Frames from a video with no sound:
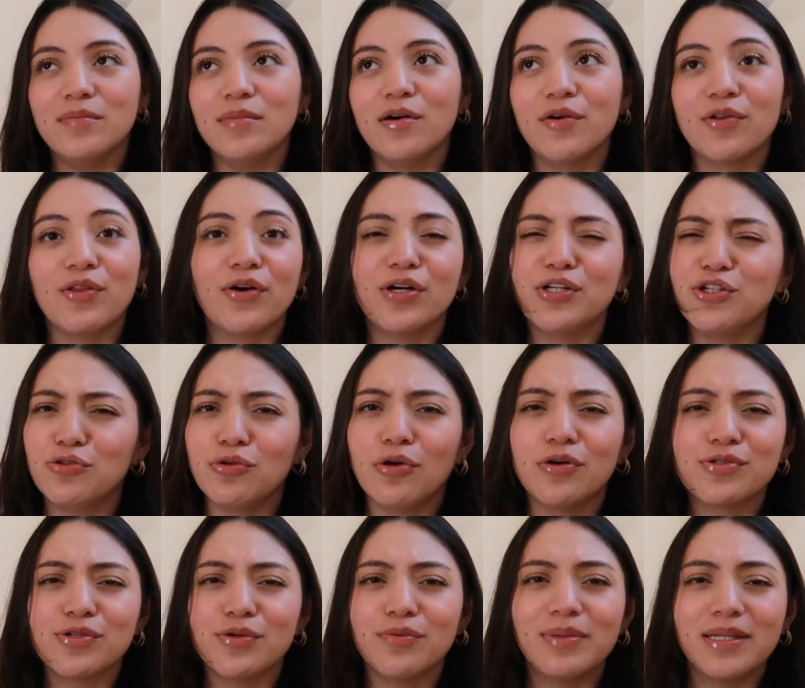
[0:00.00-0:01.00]
although I do
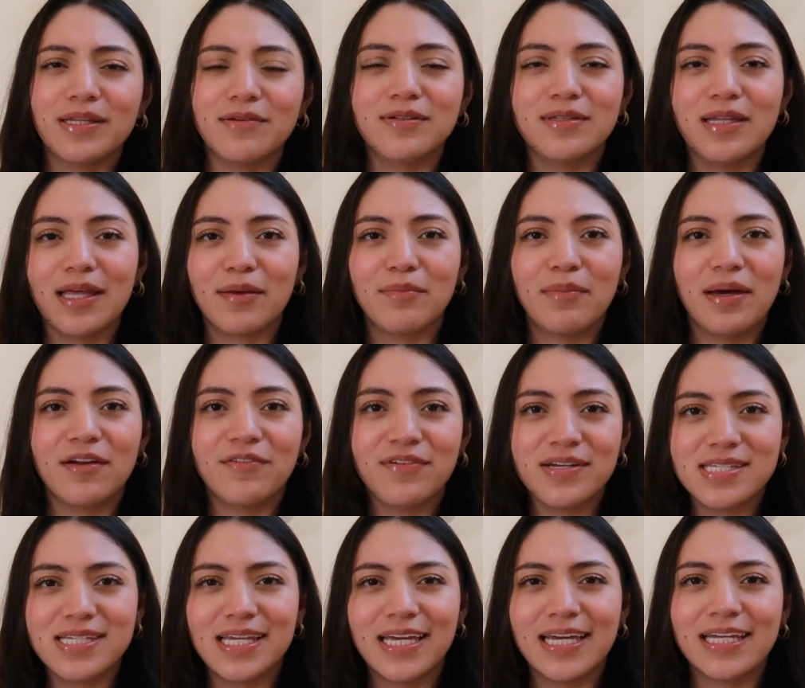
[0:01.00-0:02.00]
also believe in like
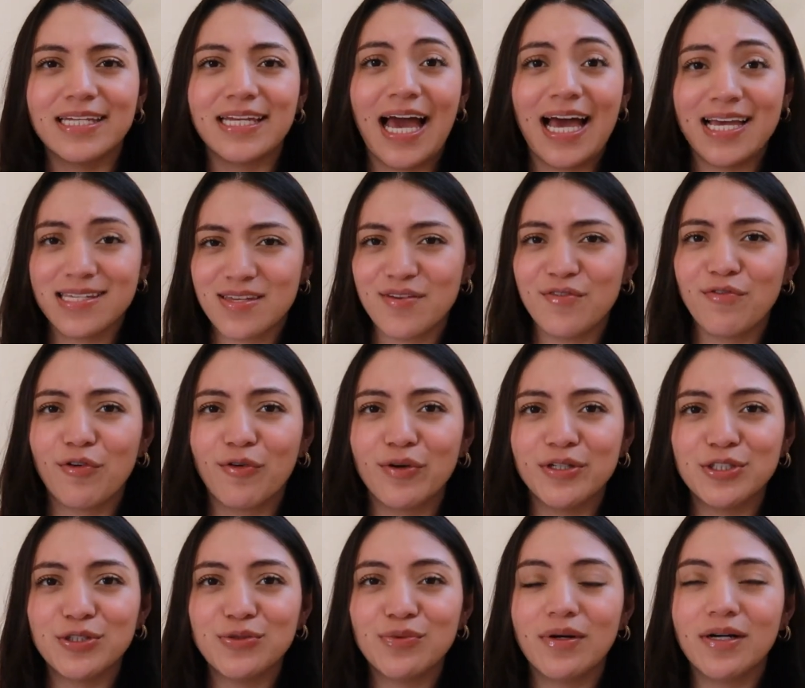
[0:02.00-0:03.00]
manifesting and asking for
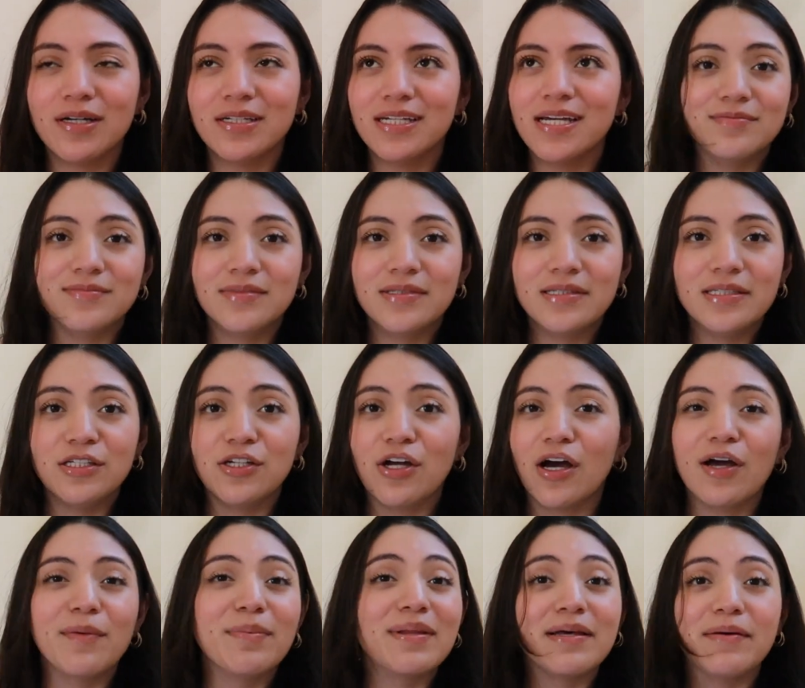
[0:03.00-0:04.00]
what you want, you know,
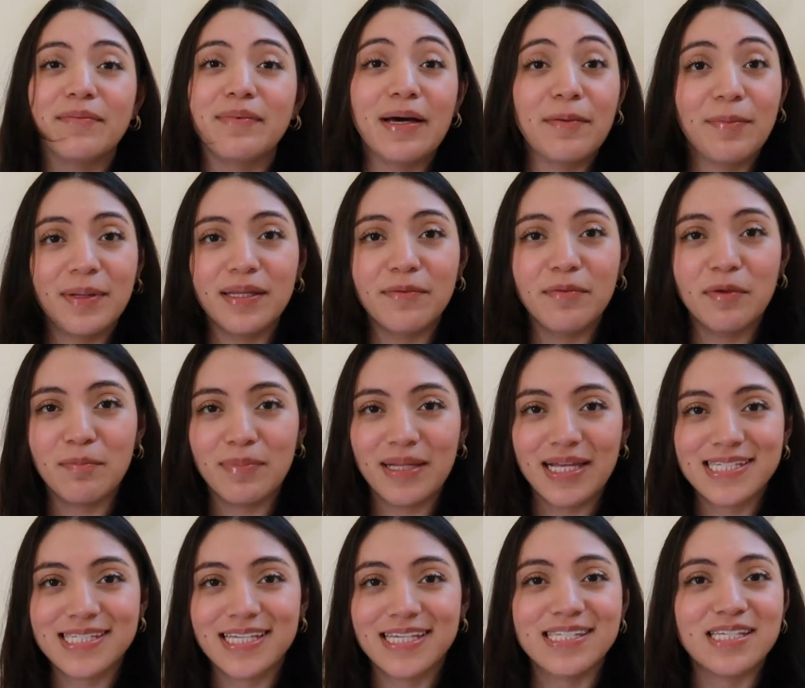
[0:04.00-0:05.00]
I believe in
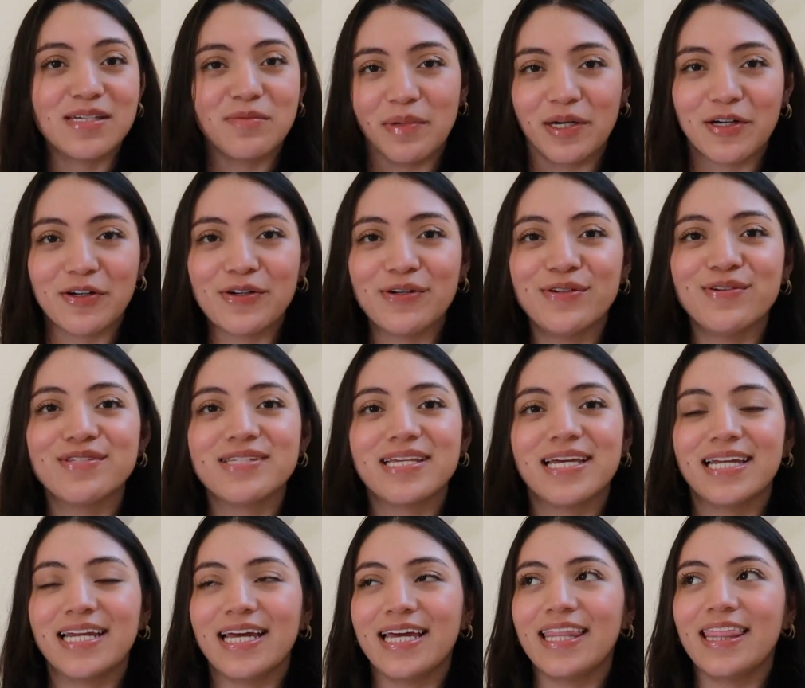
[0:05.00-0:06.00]
blessings and miracles,
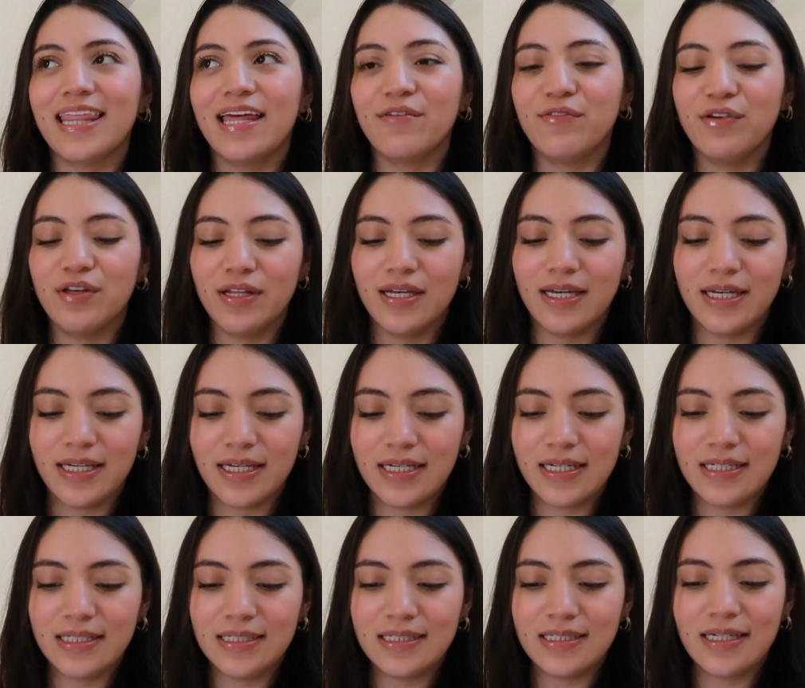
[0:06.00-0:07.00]
and I feel like
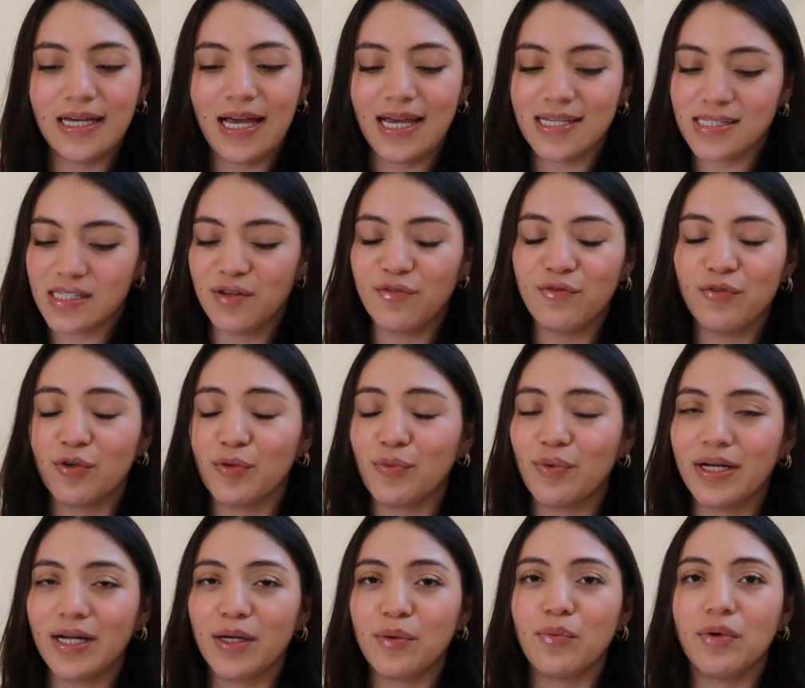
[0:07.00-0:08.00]
asking for
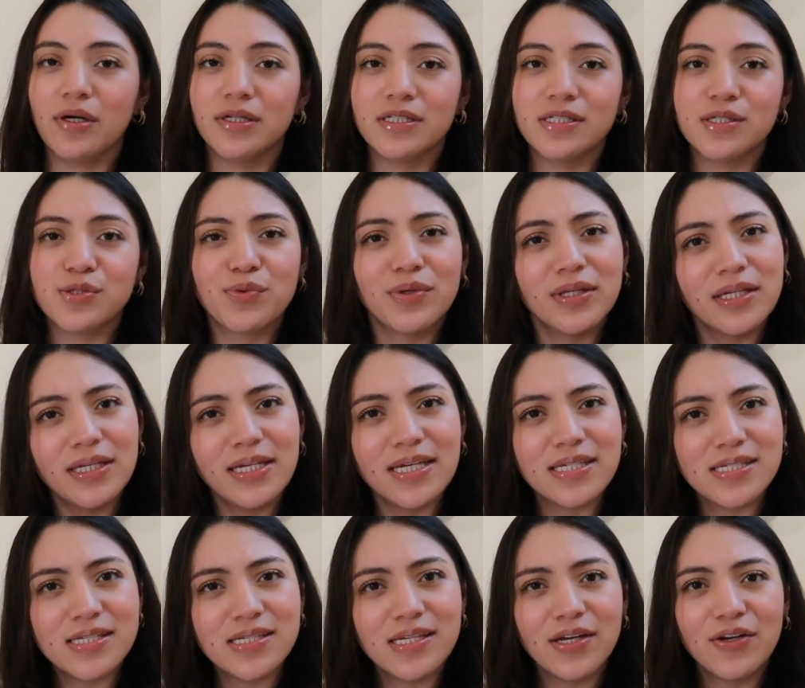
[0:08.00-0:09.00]
what I want is really
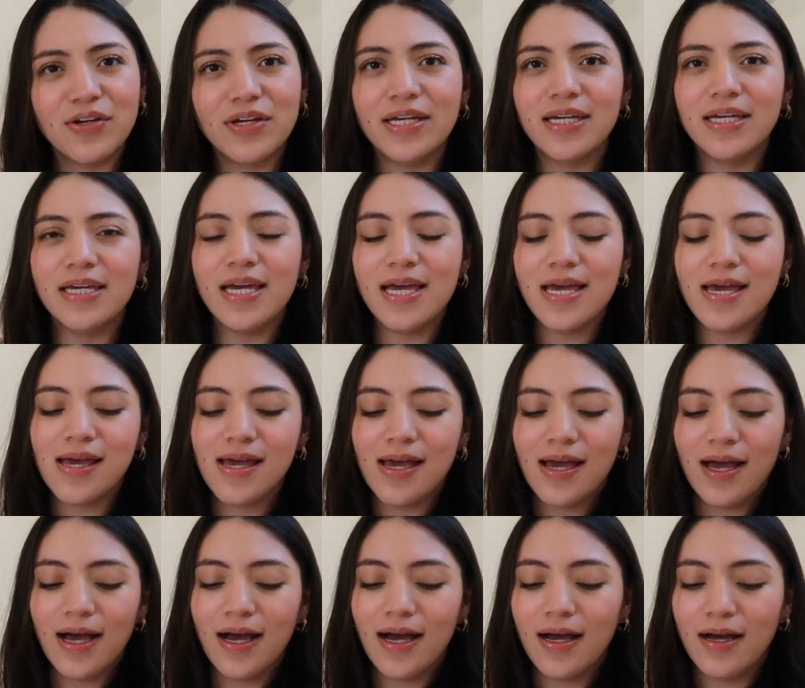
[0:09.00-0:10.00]
necessary,
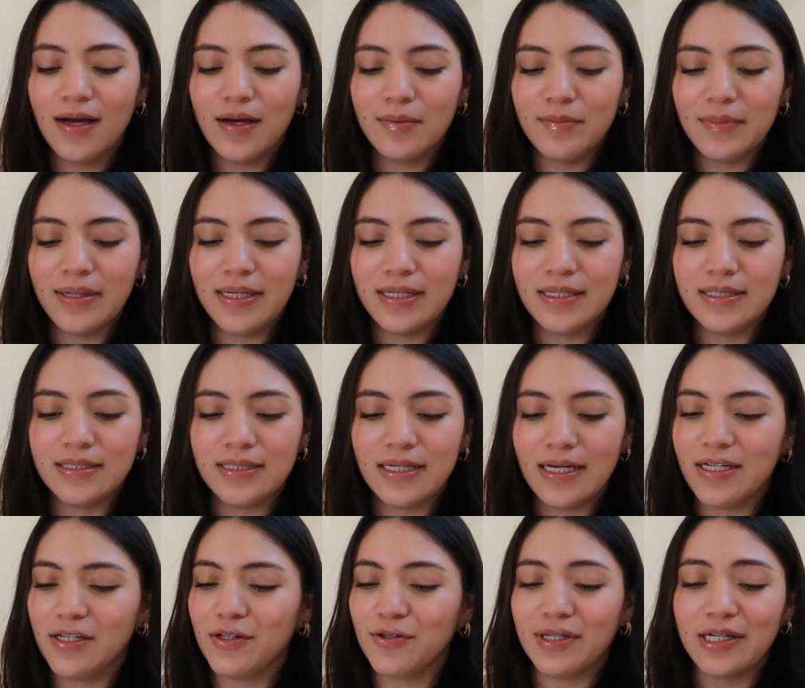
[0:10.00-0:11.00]
and
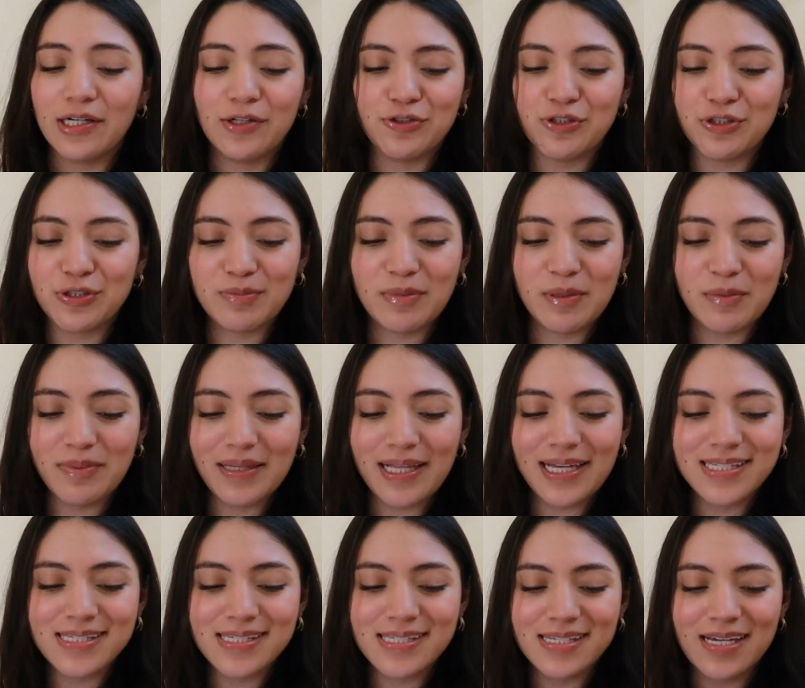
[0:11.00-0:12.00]
I know that I'll just be
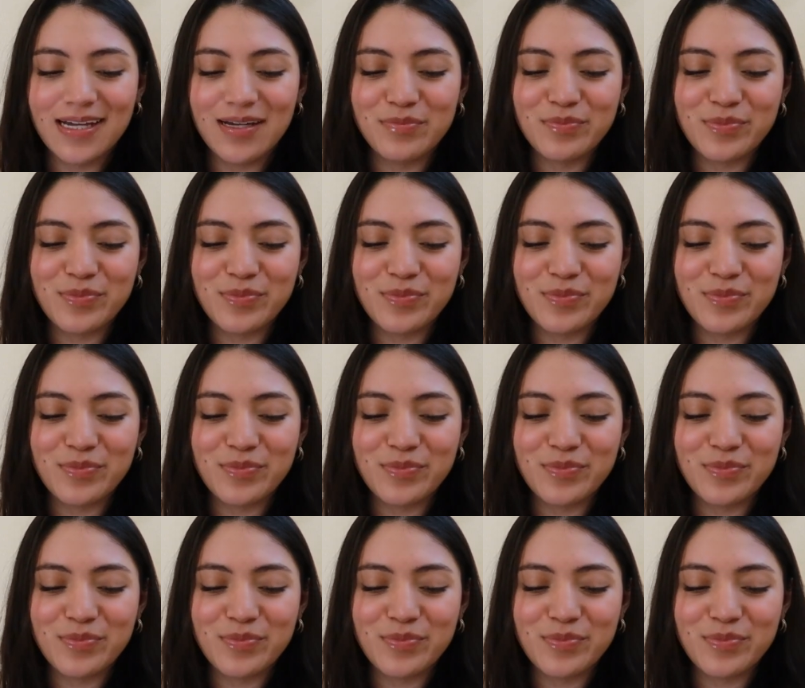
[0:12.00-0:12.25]
blessed.